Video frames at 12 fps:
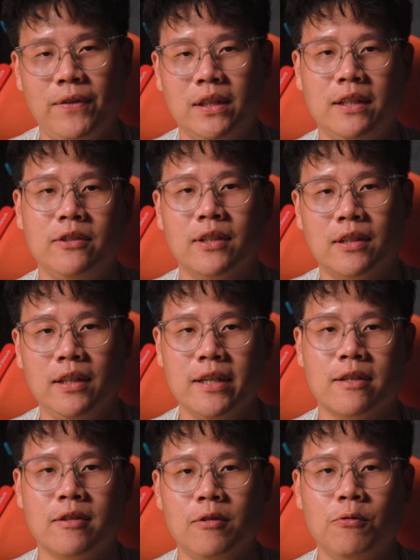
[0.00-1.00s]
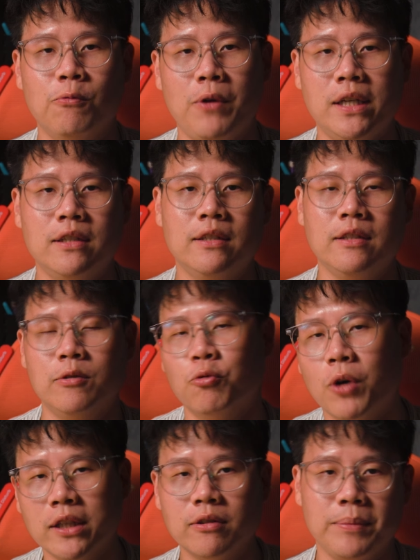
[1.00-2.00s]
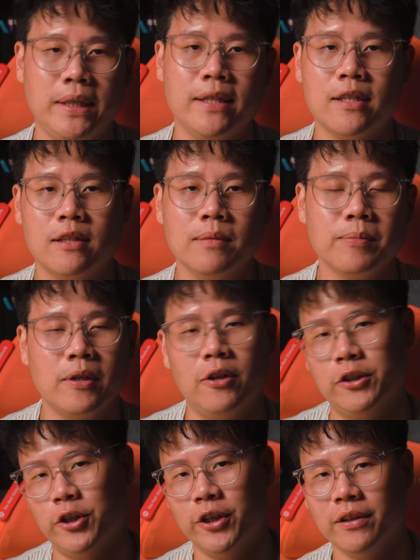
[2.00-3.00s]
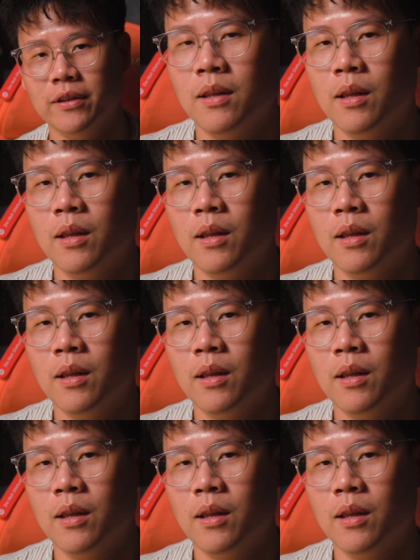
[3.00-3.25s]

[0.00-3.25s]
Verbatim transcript: letting your colleagues know whether you want to be disturbed or not.